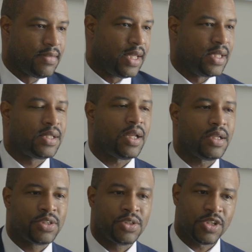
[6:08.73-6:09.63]
It's
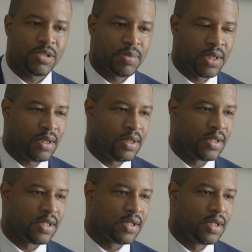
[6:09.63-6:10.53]
not just
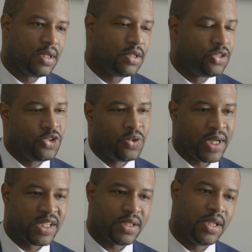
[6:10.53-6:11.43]
because no
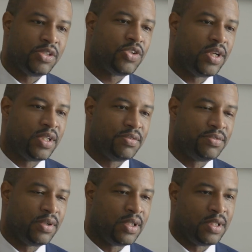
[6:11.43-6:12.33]
exchange traded
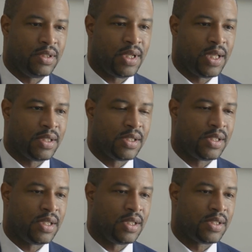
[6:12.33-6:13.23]
fund in the United
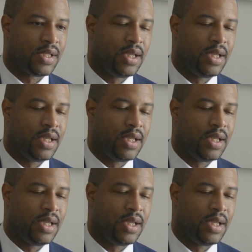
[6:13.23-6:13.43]
States